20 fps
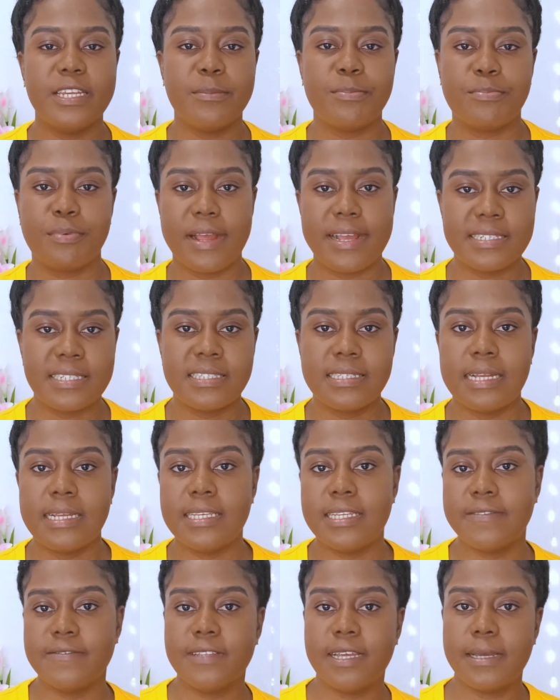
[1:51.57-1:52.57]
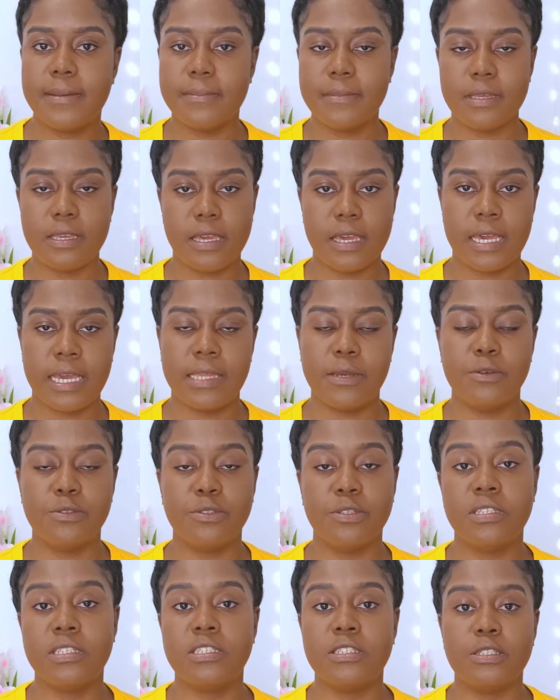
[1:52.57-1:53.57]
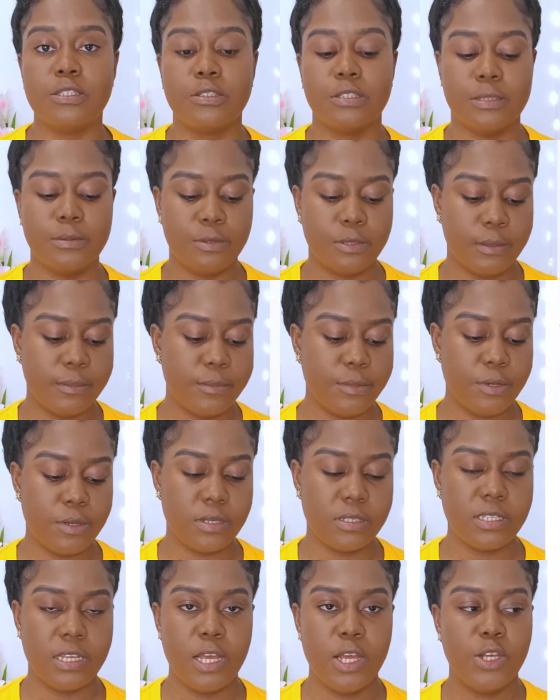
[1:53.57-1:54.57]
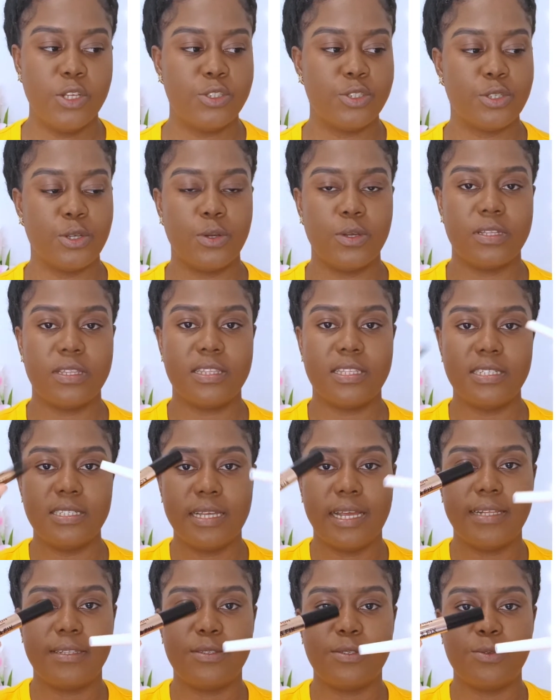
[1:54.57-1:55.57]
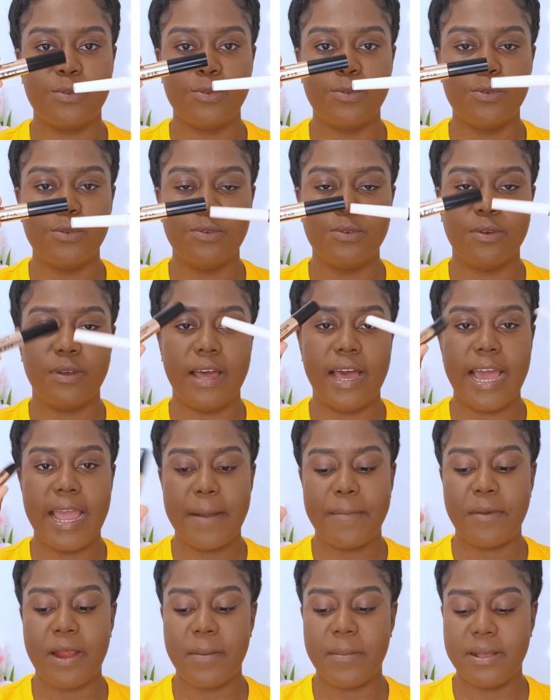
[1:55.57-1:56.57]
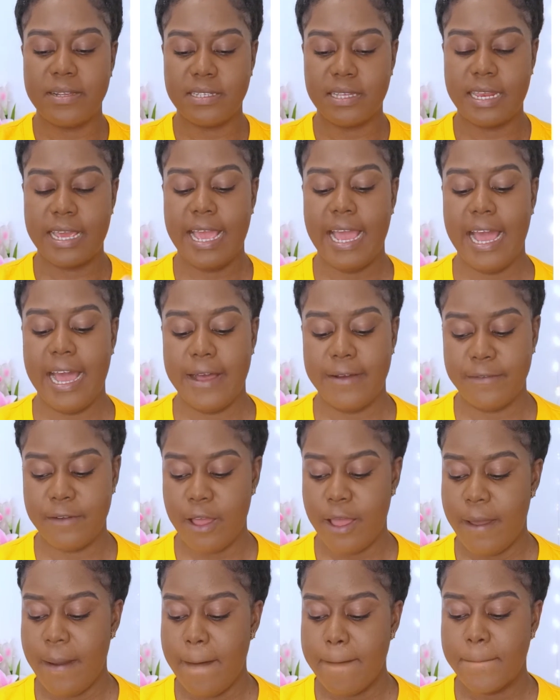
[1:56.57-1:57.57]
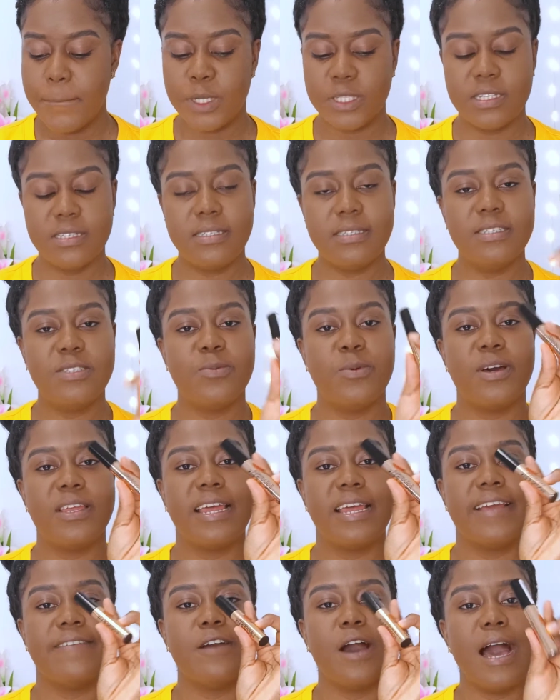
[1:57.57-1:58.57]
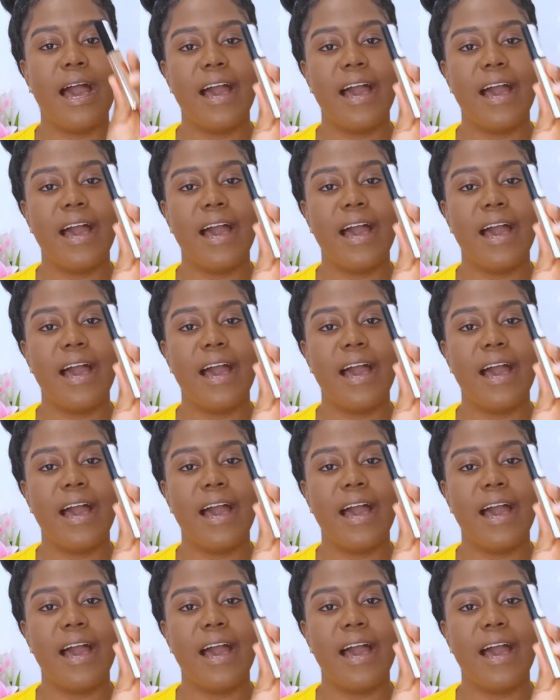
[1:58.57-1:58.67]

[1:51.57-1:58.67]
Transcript: prices and leave them here and also in the description box. So these are two eye primers that I have, but this is one I've